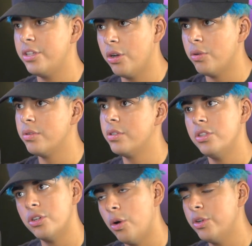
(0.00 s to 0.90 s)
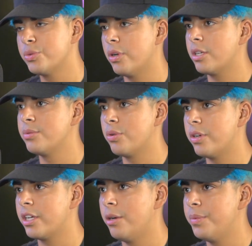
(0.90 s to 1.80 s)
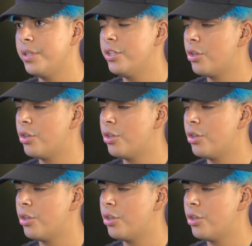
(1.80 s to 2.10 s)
you're always welcome to our company.